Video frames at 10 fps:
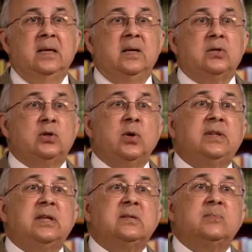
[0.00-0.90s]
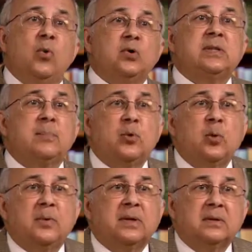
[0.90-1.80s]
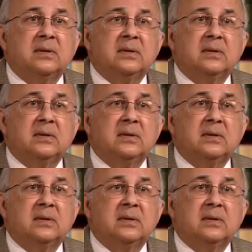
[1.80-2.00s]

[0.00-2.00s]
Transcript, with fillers: So it is most appropriate